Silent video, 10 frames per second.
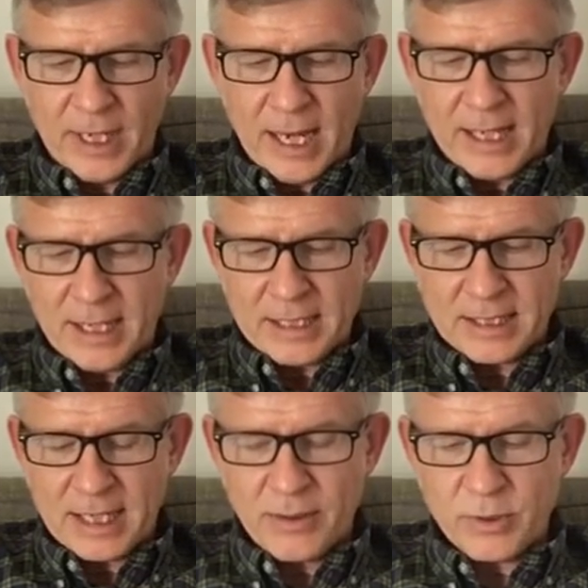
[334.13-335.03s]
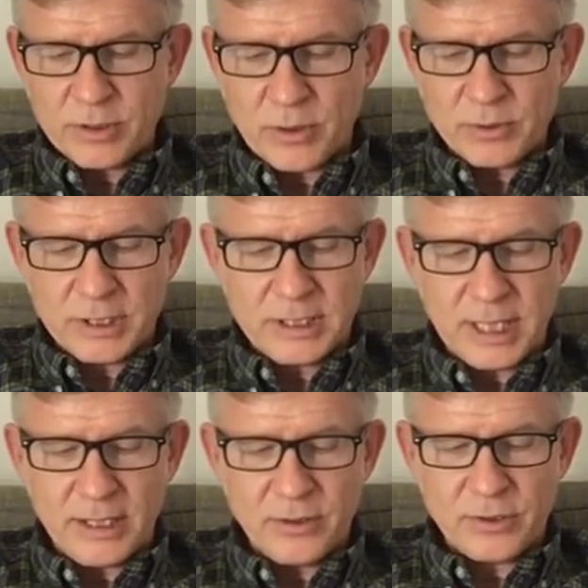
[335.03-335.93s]
And I said I was going to
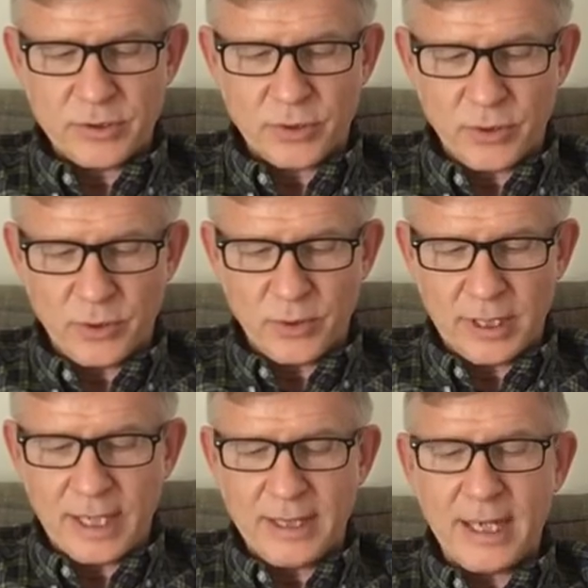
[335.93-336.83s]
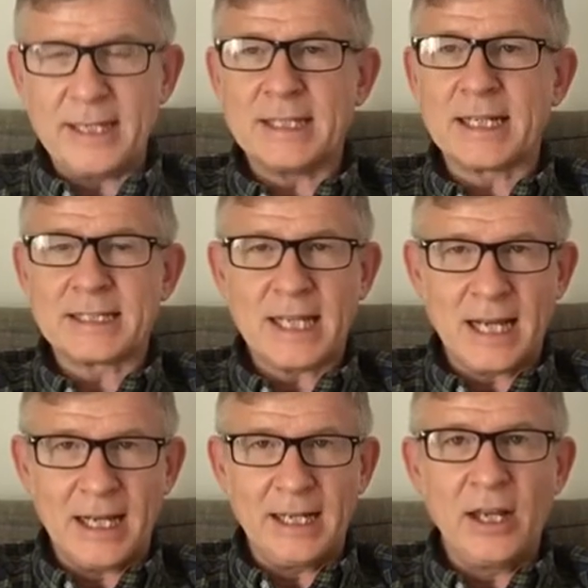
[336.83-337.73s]
take you to school, and that is
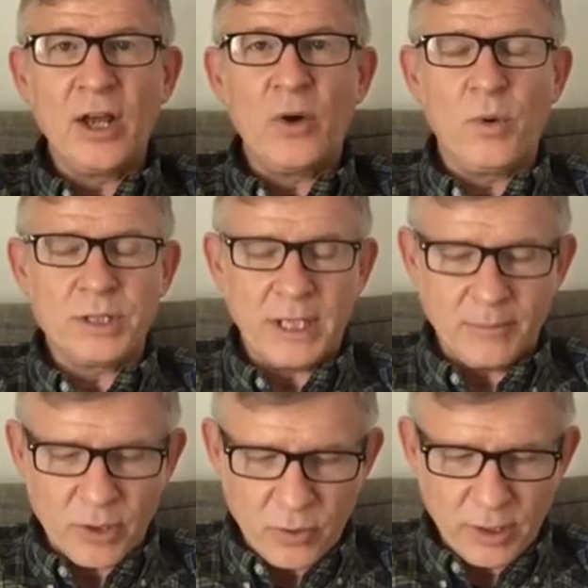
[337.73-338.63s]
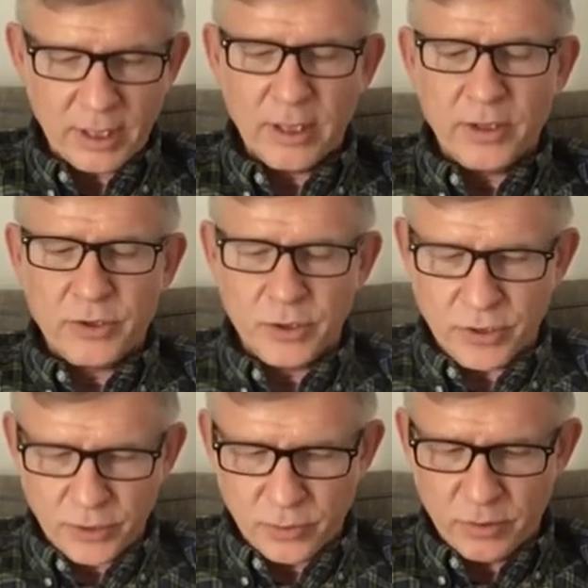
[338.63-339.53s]
exactly what I am going to
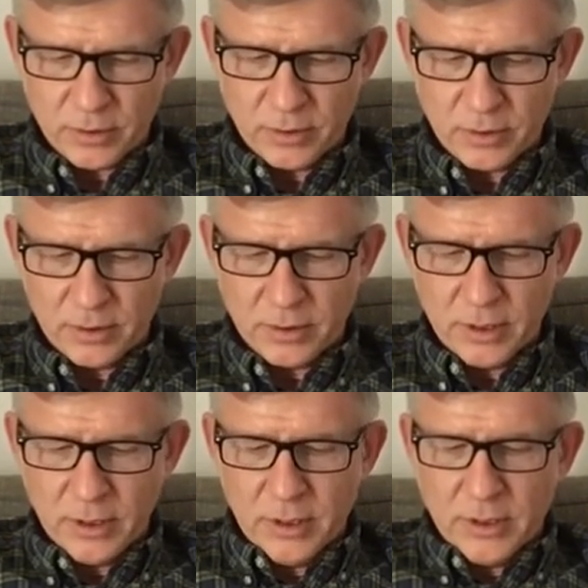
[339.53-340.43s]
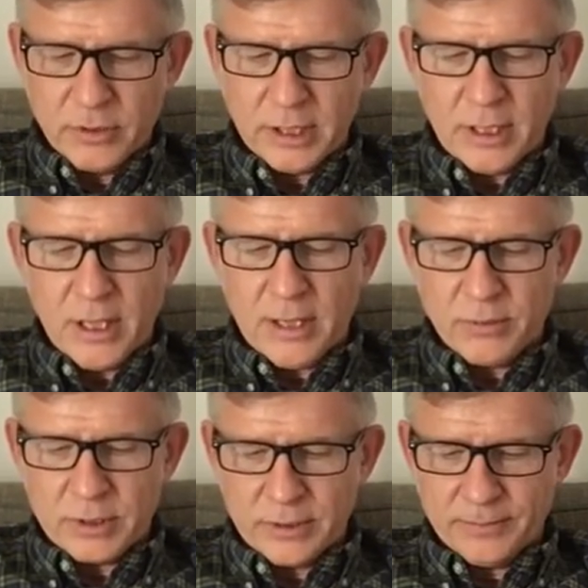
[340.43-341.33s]
do. She got
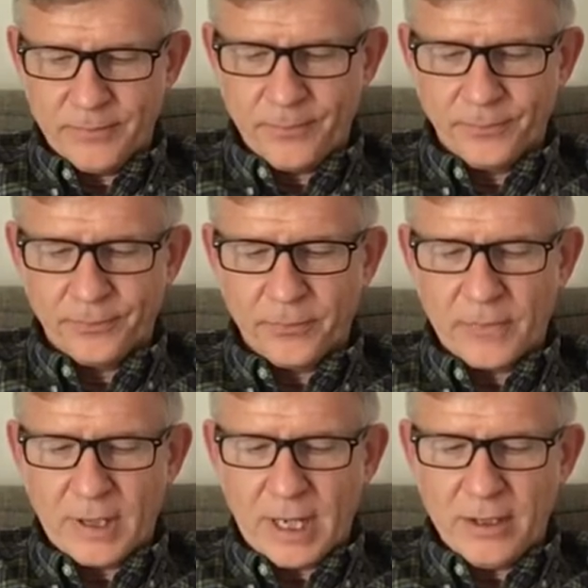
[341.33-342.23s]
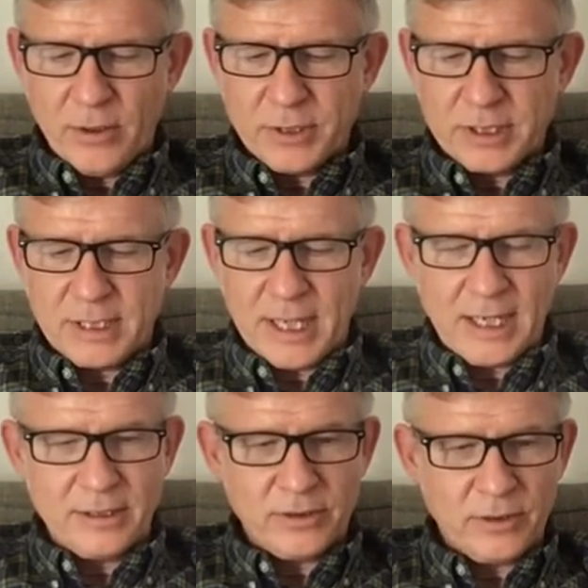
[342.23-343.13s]
out. I noticed that
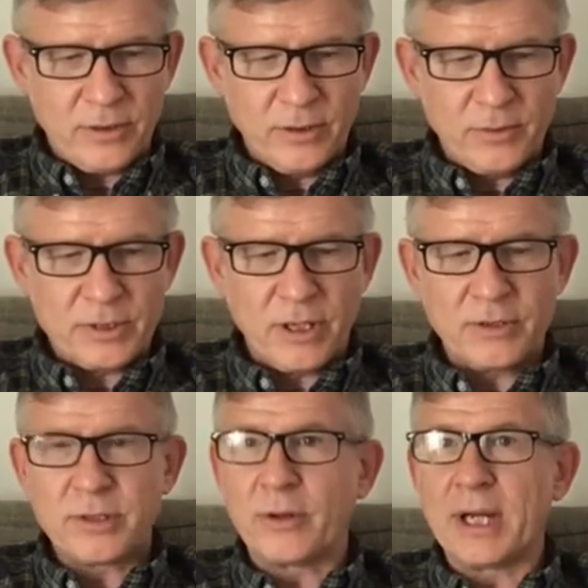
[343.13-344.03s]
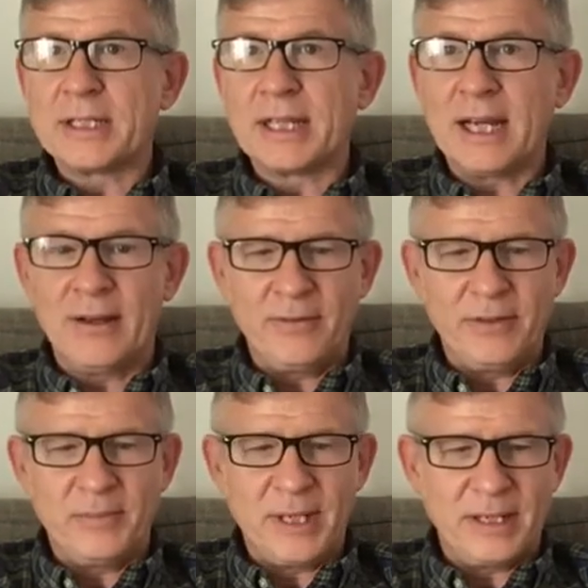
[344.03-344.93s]
Aunt Dora was also getting out of
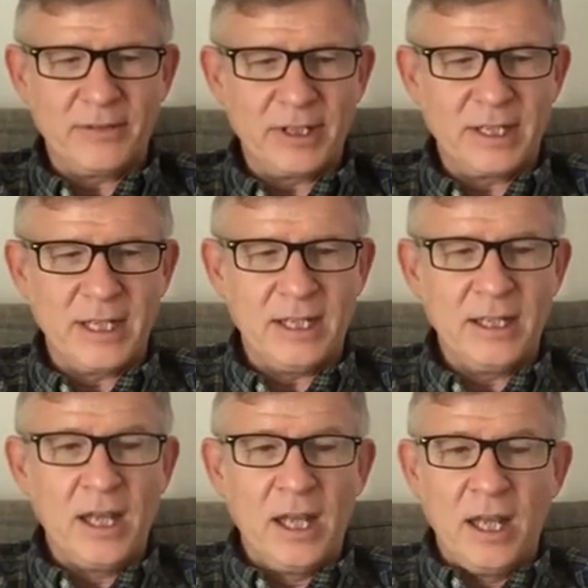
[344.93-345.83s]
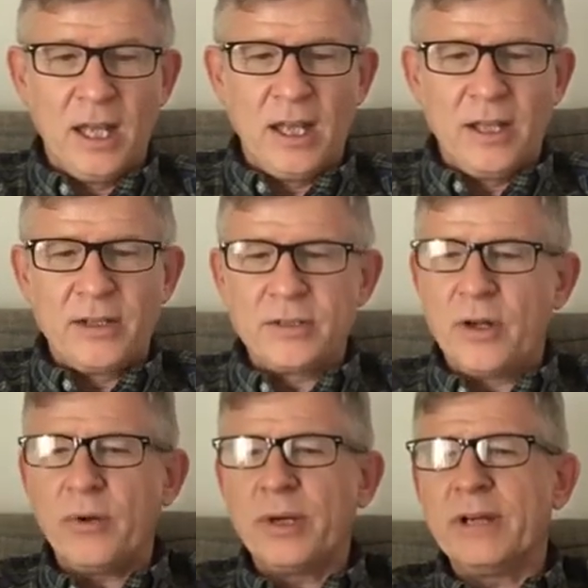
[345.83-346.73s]
the back of the car. There's
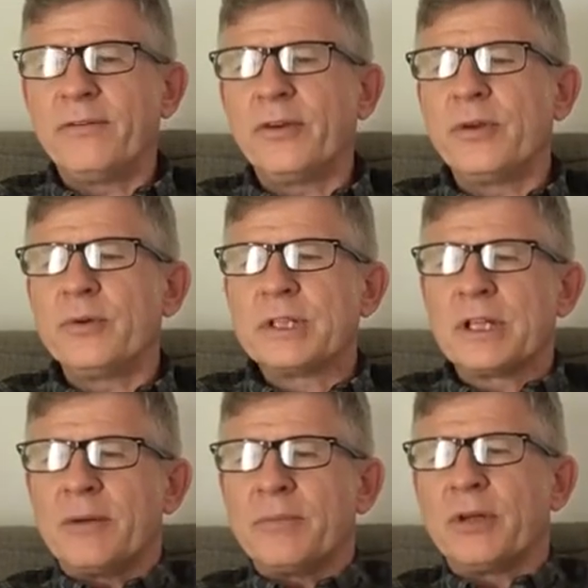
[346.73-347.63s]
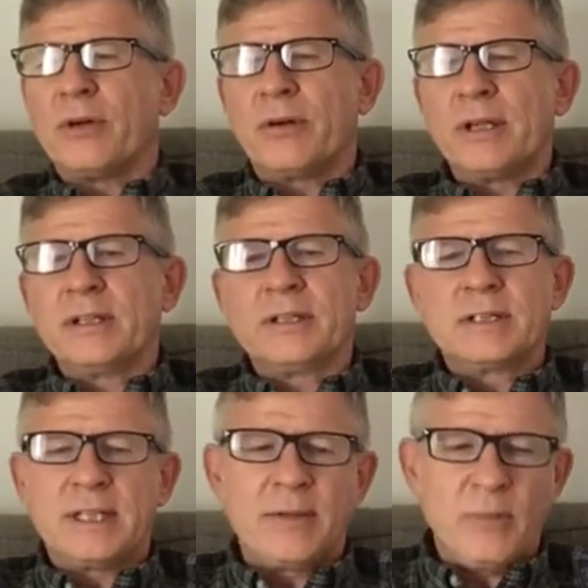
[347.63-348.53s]
no need for you to come, Dora,
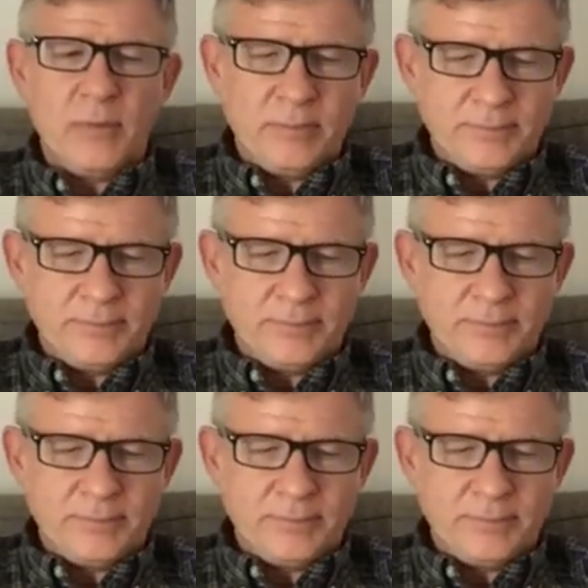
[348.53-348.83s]
said Mum.